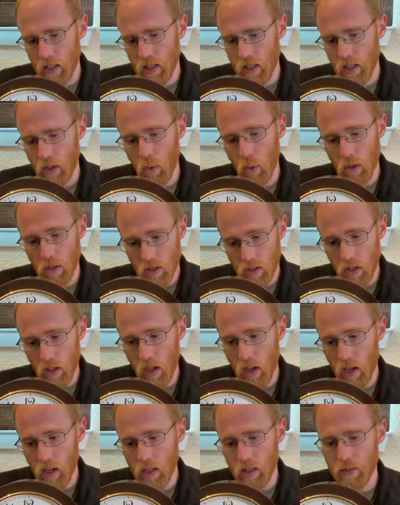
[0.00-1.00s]
quartz
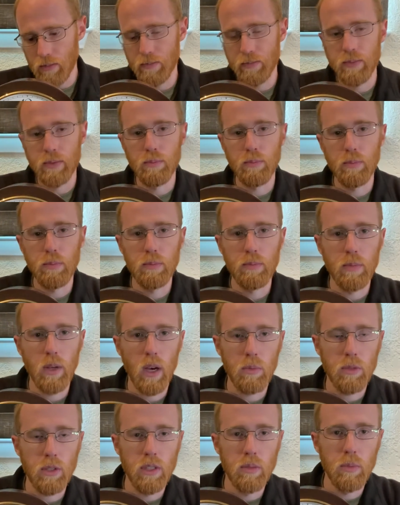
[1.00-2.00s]
clock
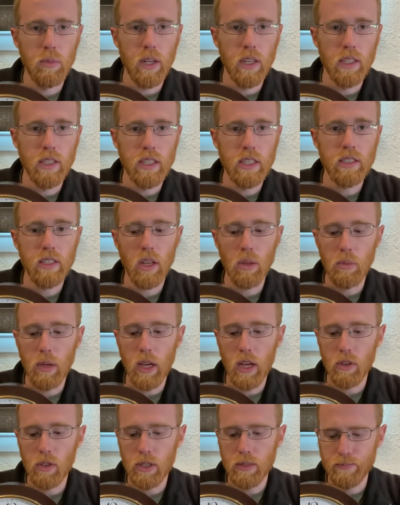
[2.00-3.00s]
operated by a D-cell
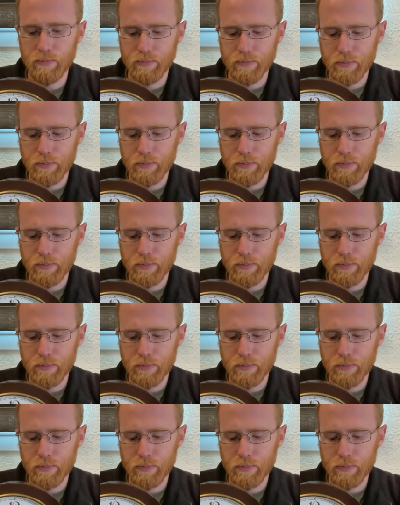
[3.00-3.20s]
battery.